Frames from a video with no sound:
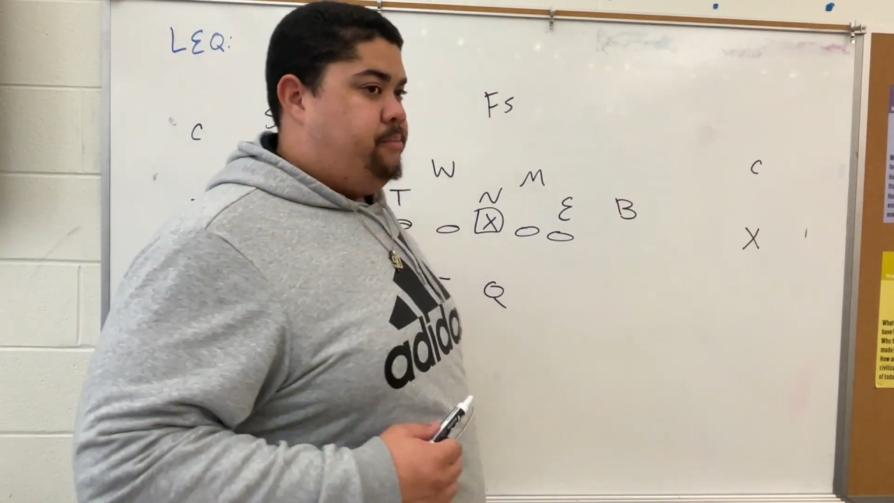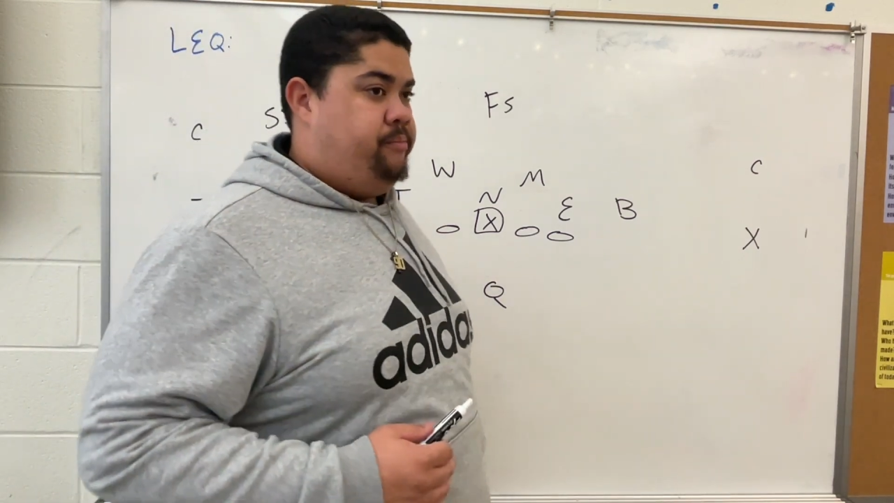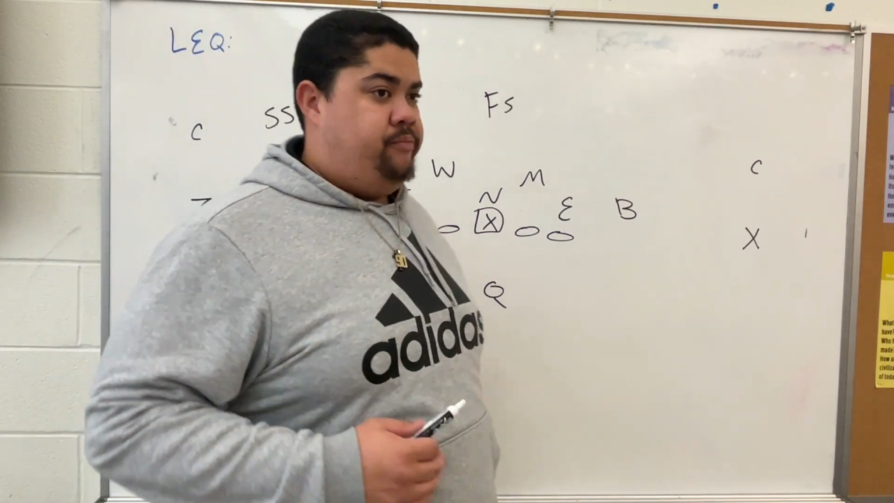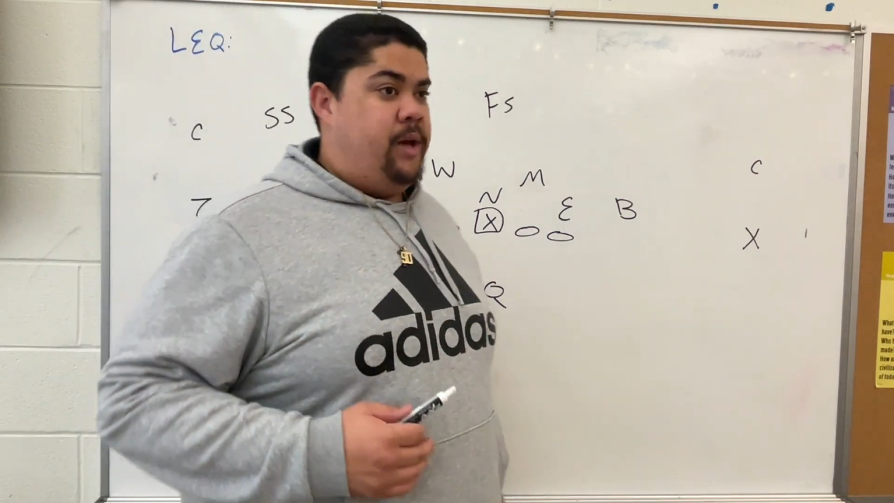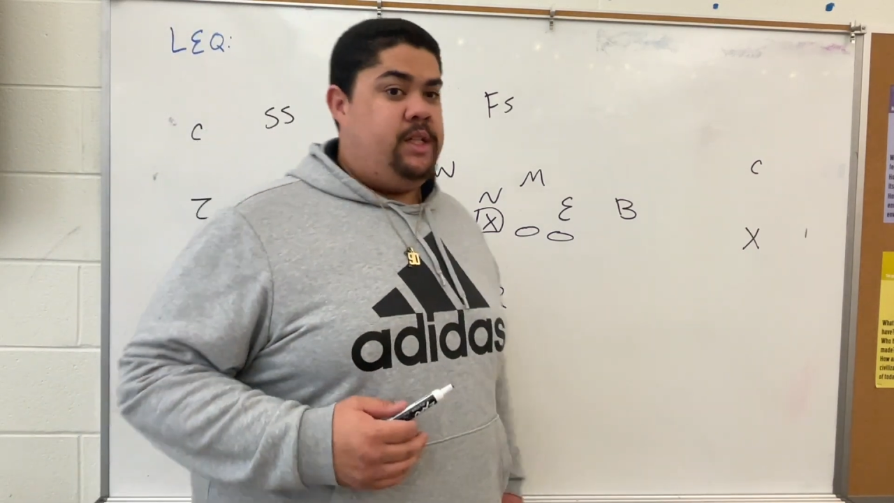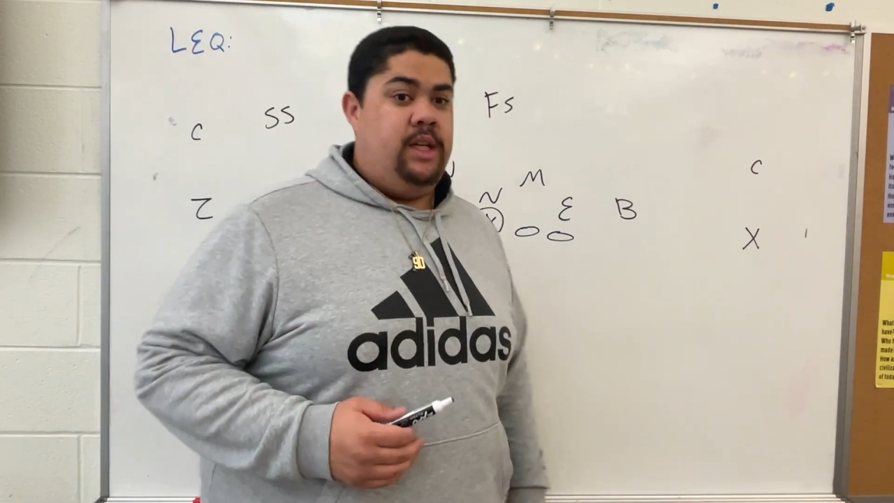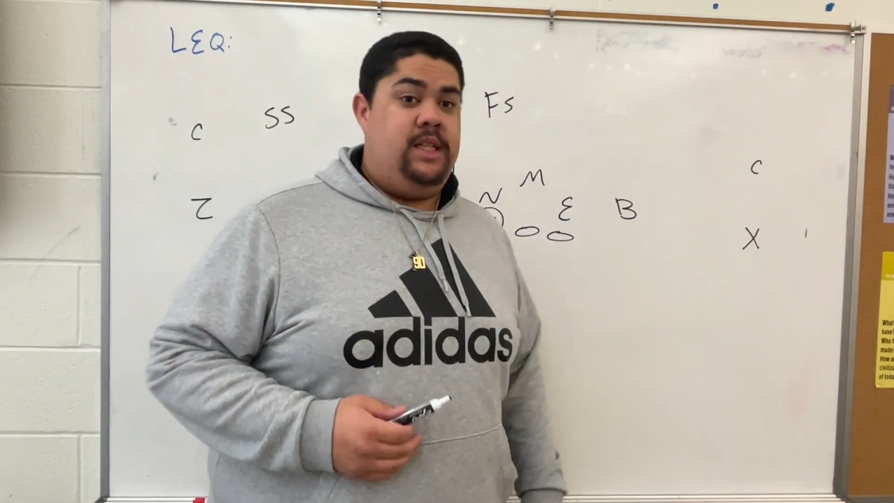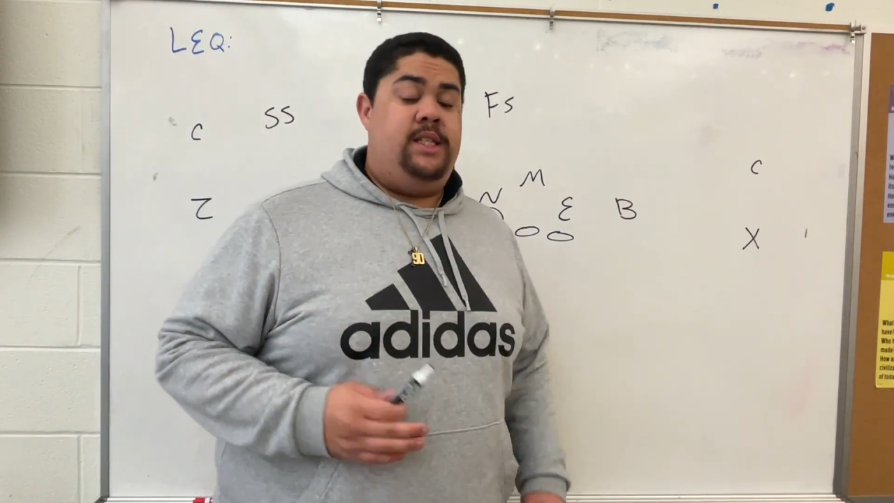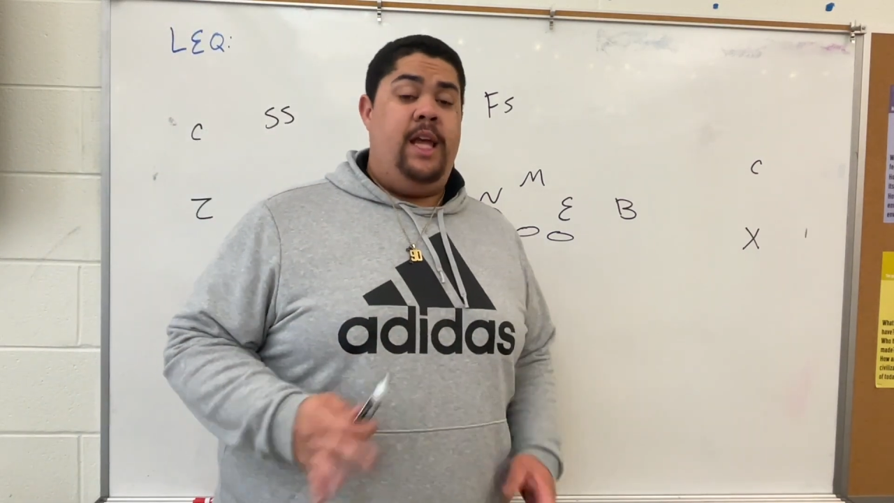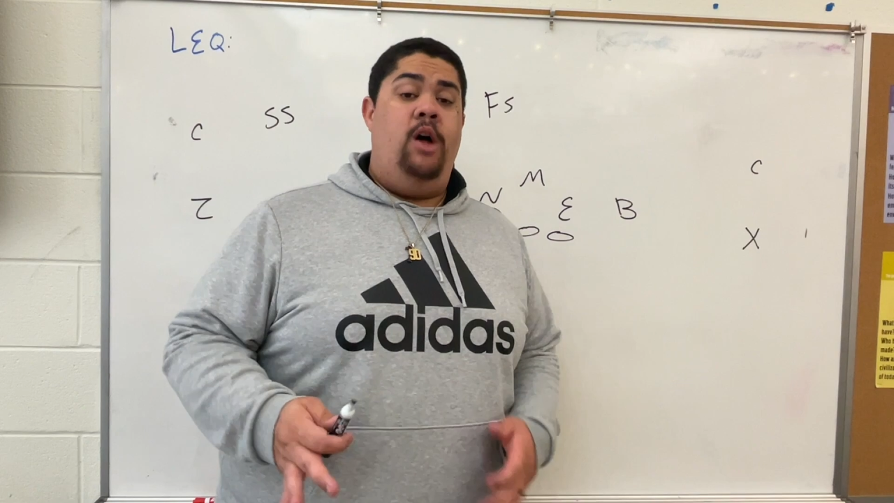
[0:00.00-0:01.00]
basically
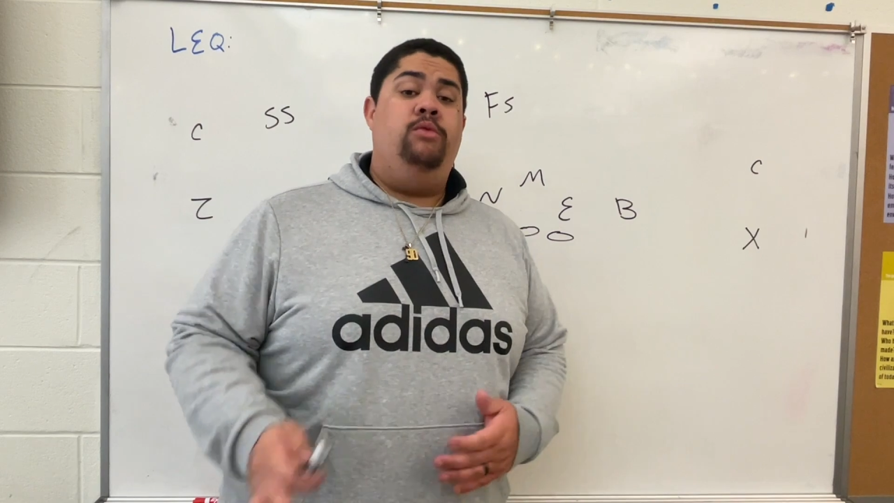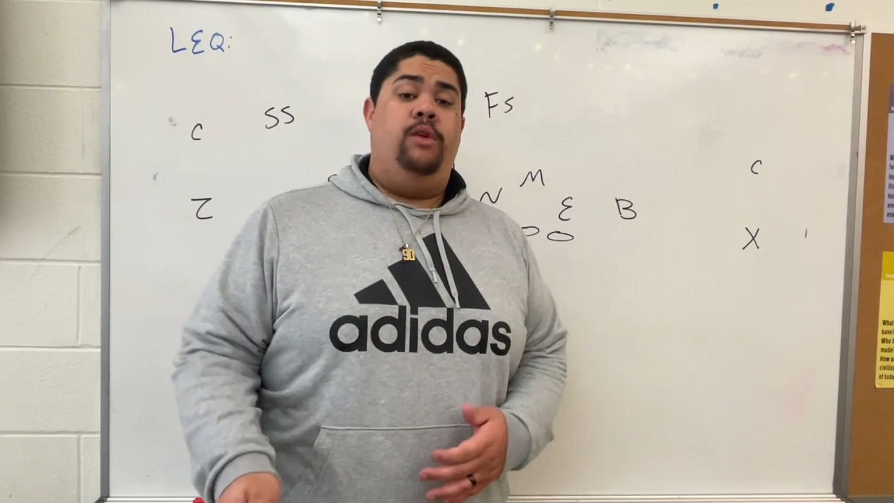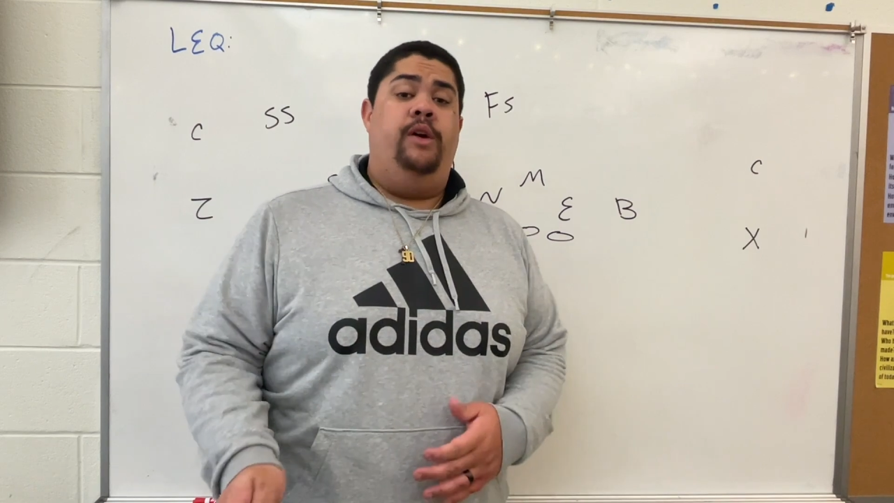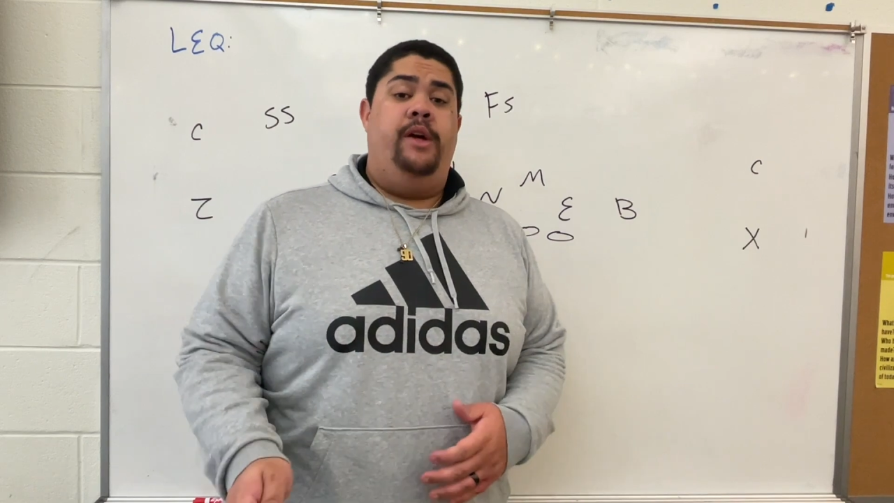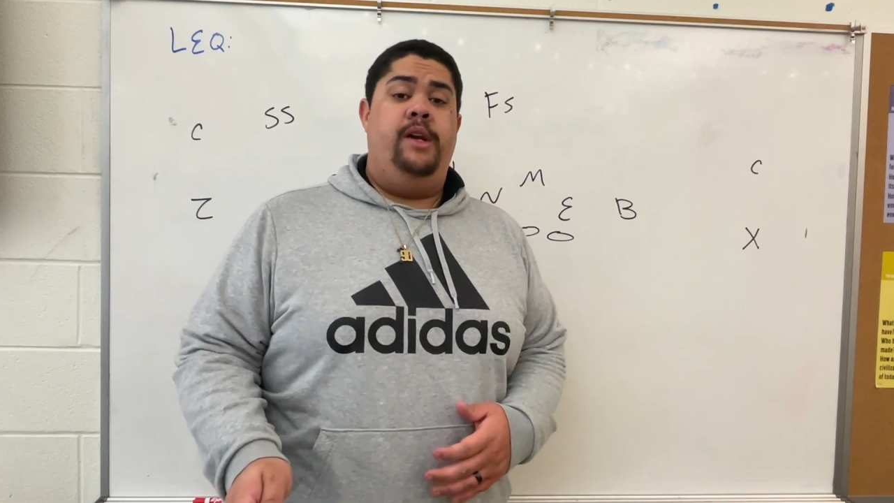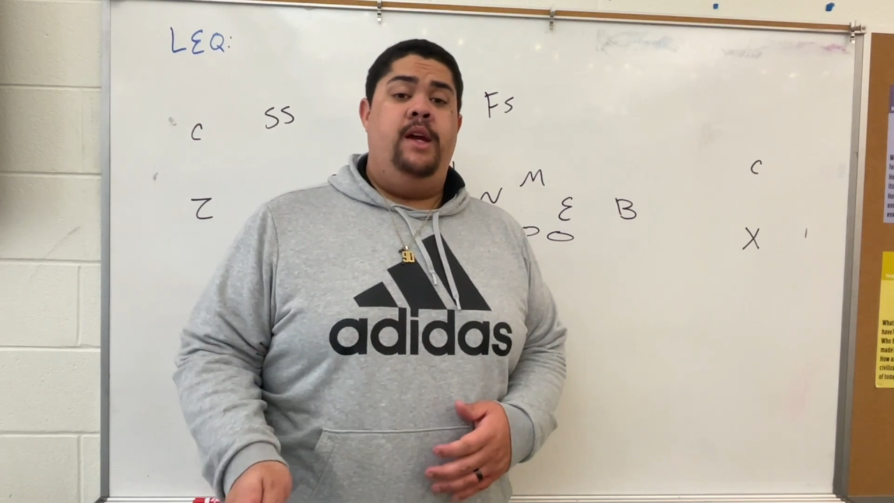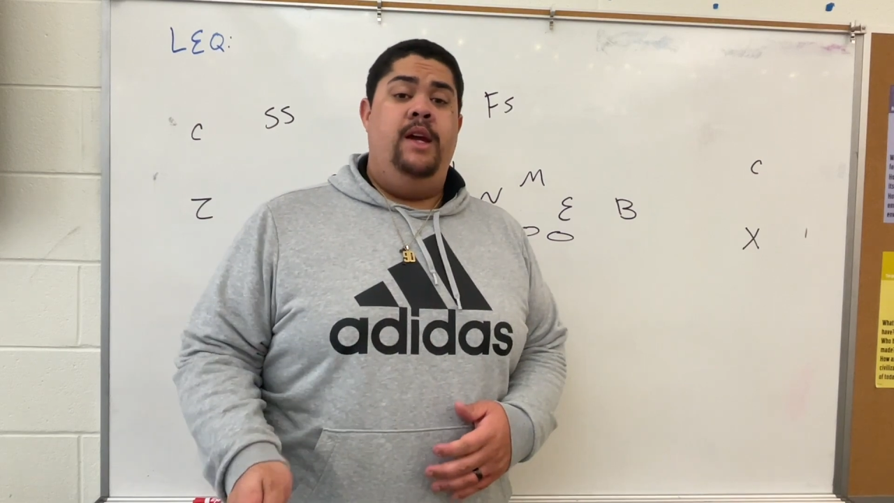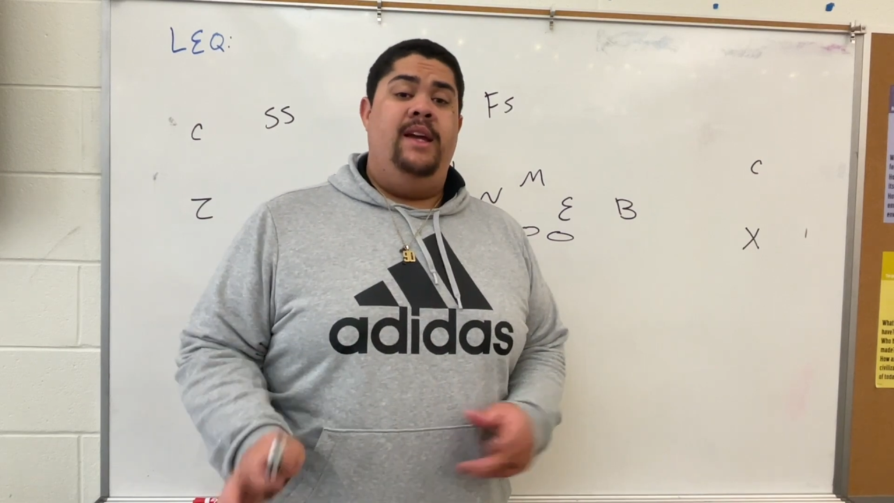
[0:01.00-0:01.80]
sell run,